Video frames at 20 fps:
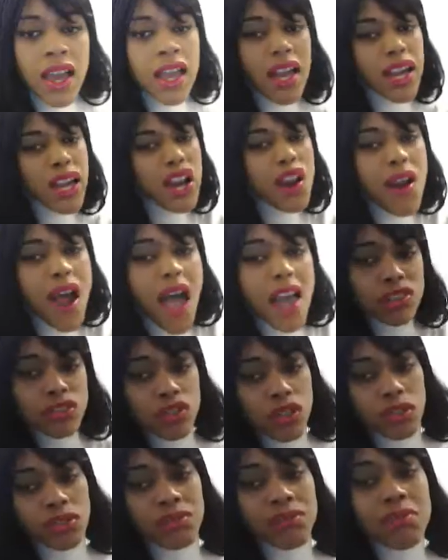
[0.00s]
He
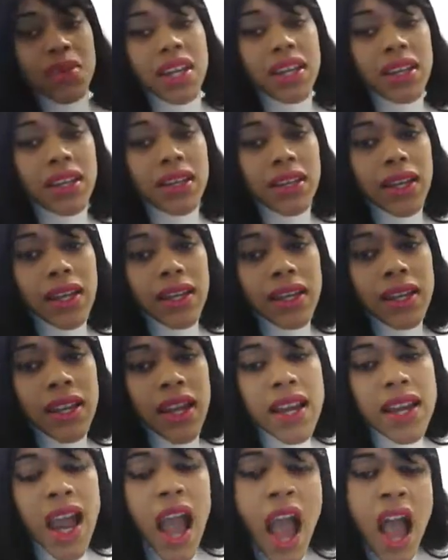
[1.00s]
rescued
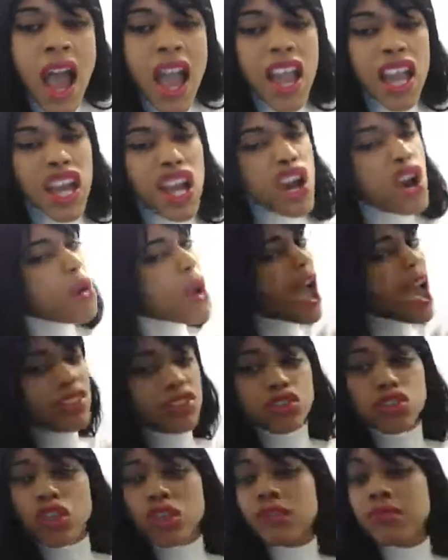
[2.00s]
me, He
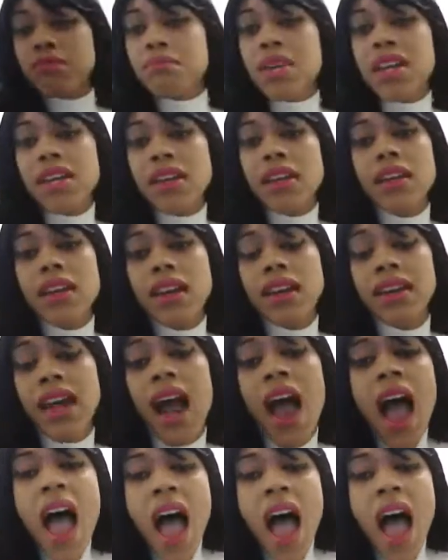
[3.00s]
rescued me.